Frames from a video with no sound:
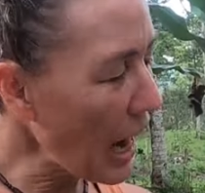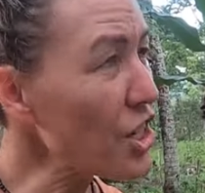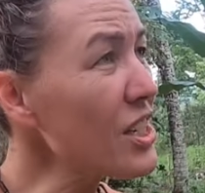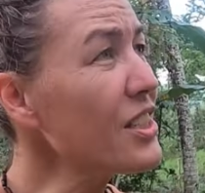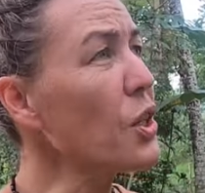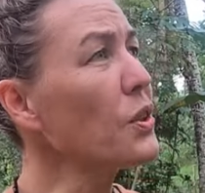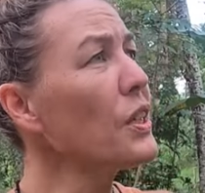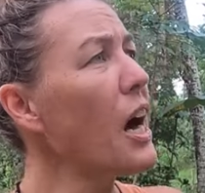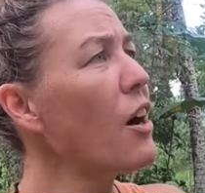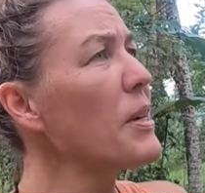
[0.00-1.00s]
I actually don't
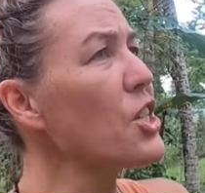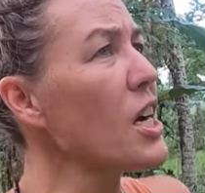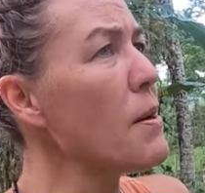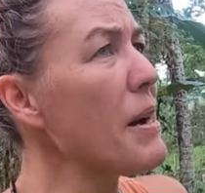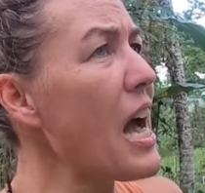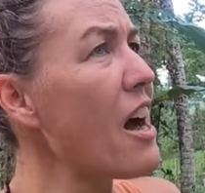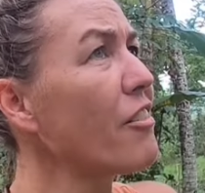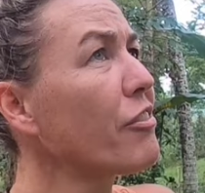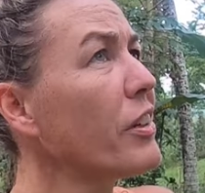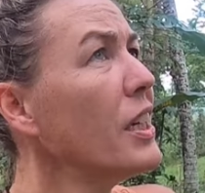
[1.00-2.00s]
know how much time I
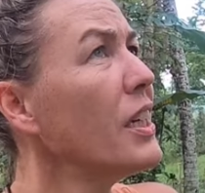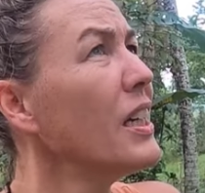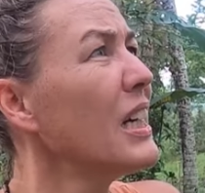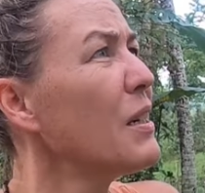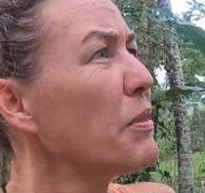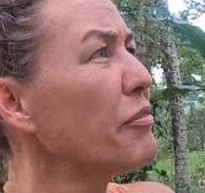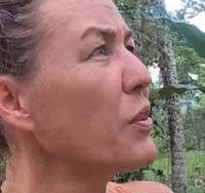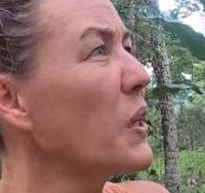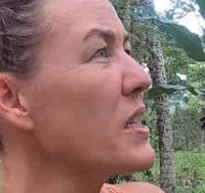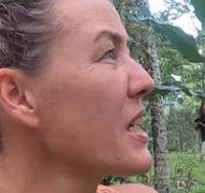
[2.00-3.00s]
have
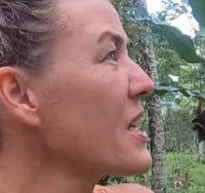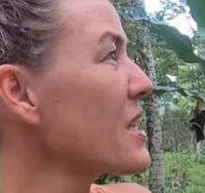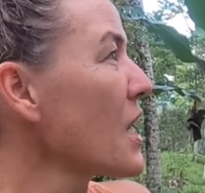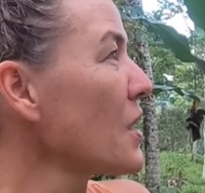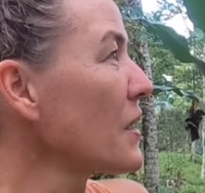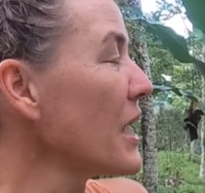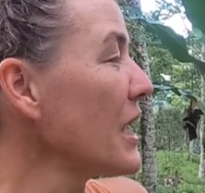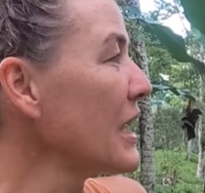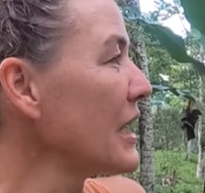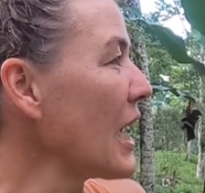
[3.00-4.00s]
before it's gonna start
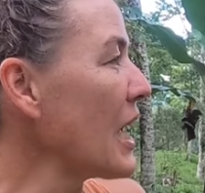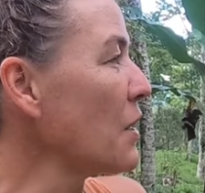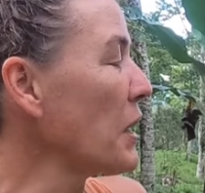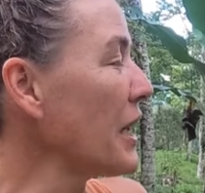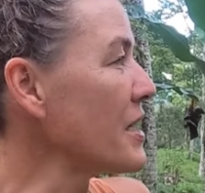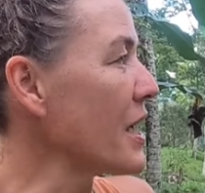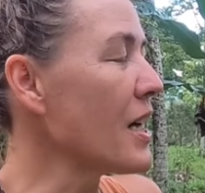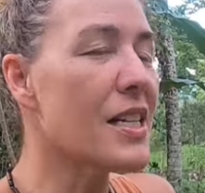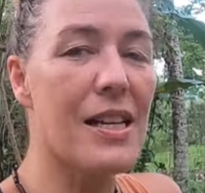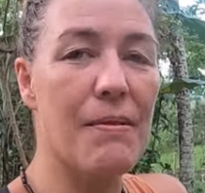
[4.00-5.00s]
raining, and when it
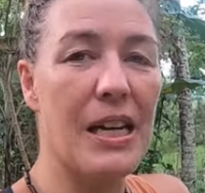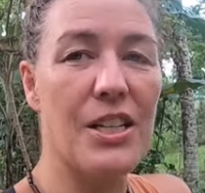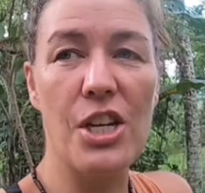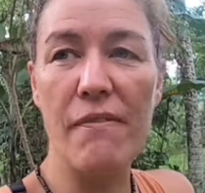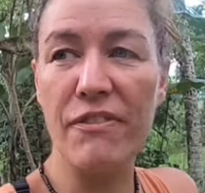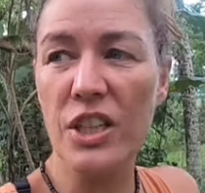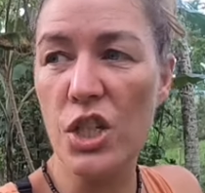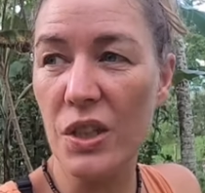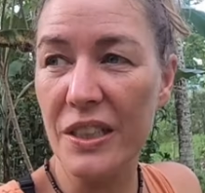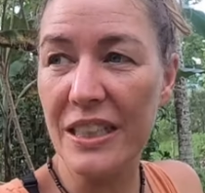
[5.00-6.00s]
does, I'm gonna jump for
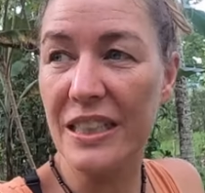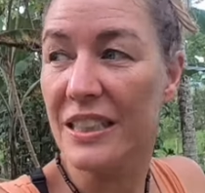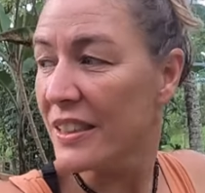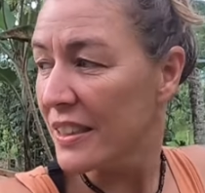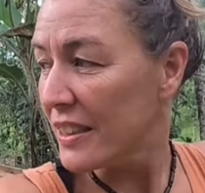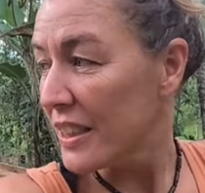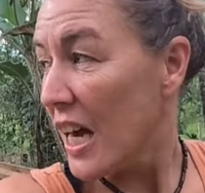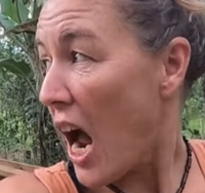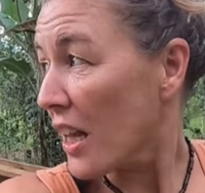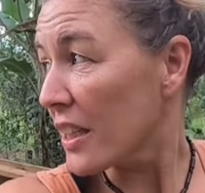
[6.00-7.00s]
joy.
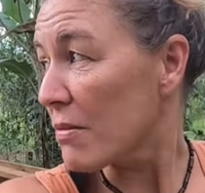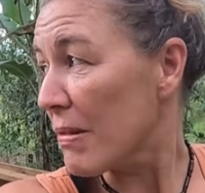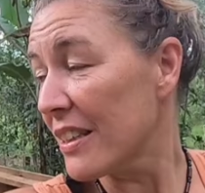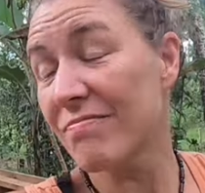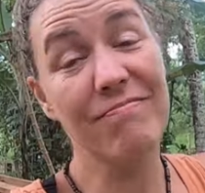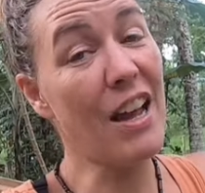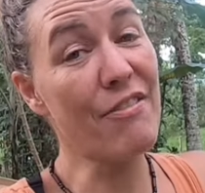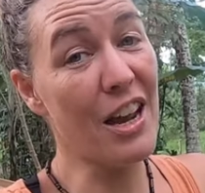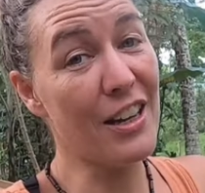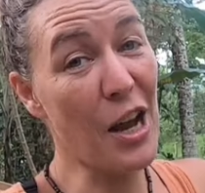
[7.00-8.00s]
I'll admit,
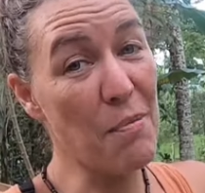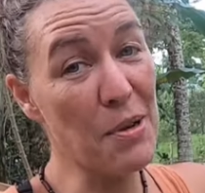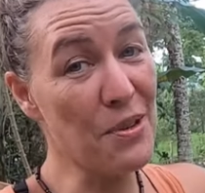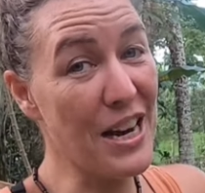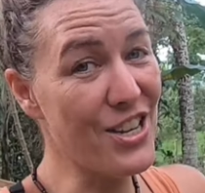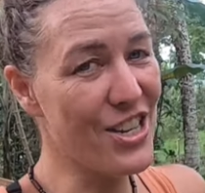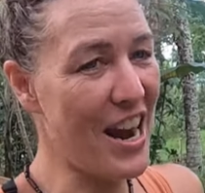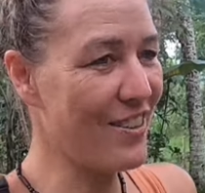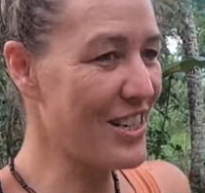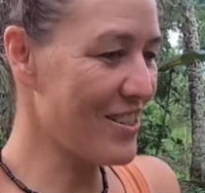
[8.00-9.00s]
I've had a couple of rain
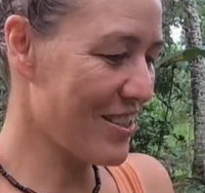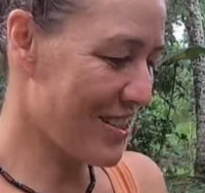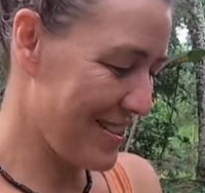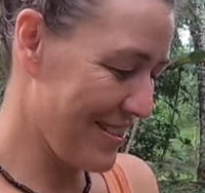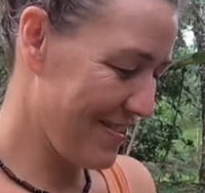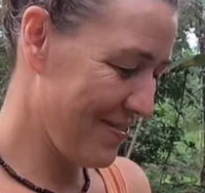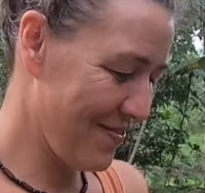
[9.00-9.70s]
showers.